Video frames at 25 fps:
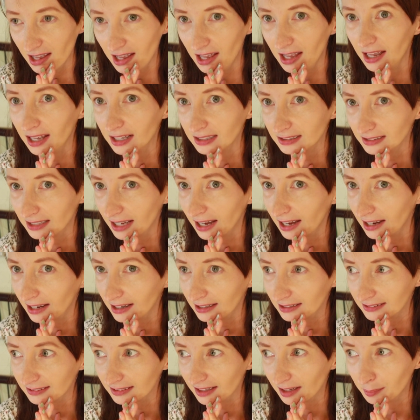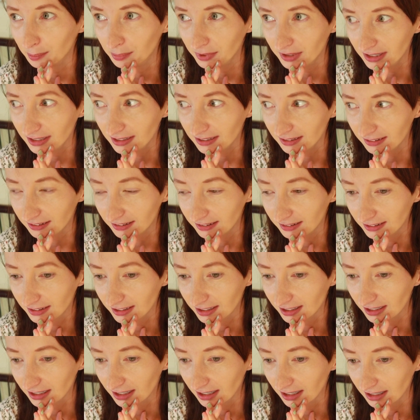and that's a
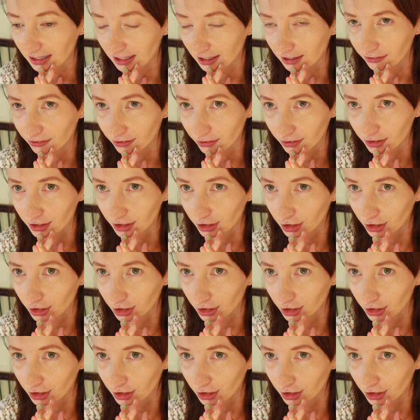beast. Like for